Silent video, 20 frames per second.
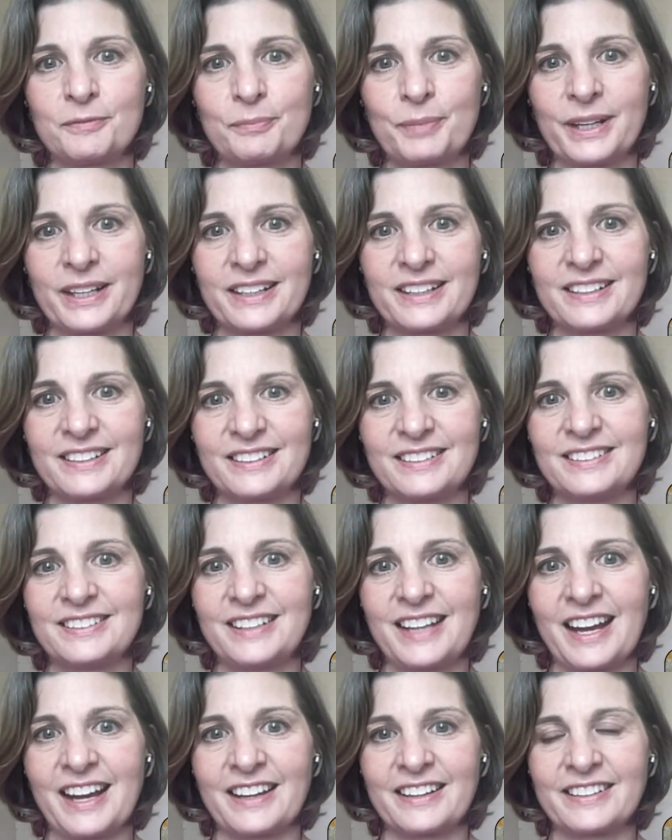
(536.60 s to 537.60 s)
but
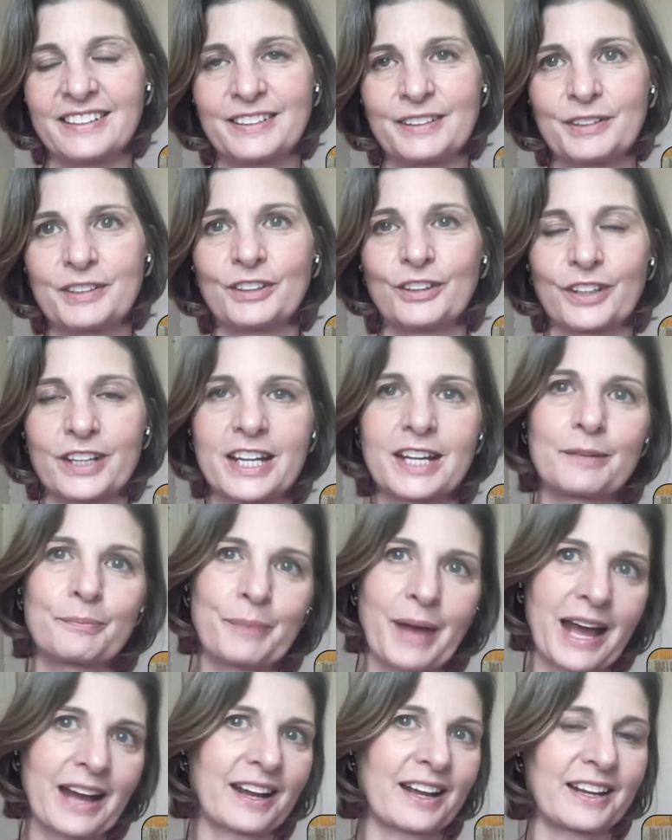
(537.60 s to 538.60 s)
yeah, looking
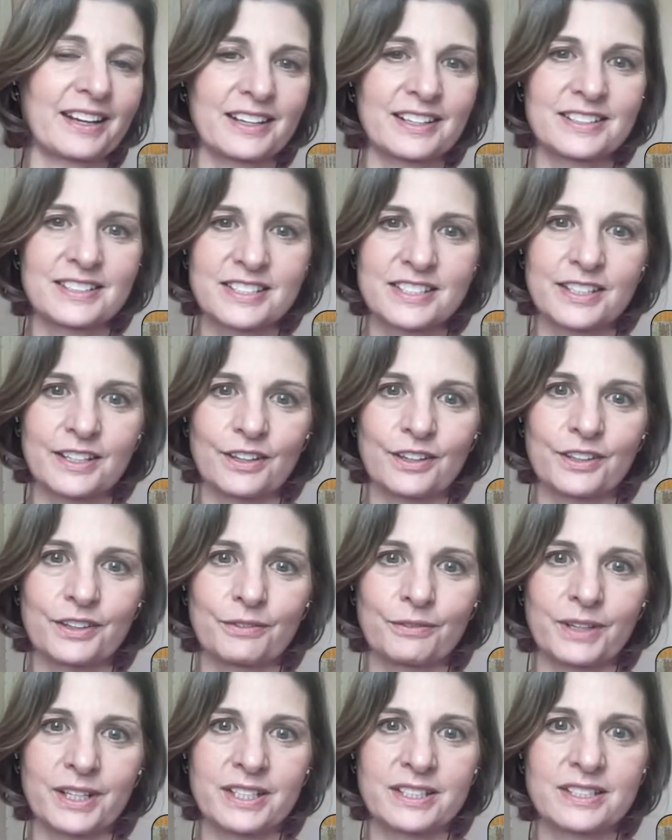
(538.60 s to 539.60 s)
back, I can see all the
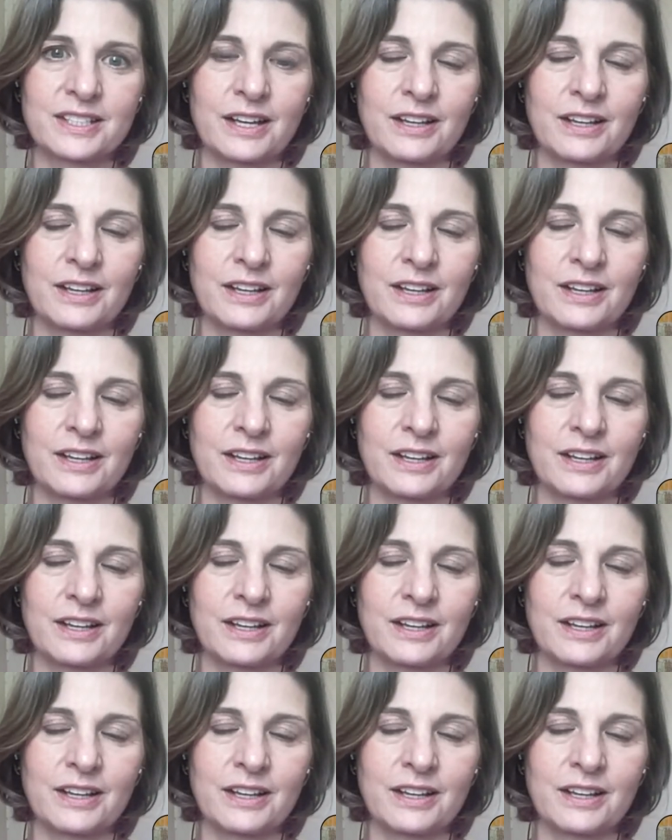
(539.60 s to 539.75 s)
ways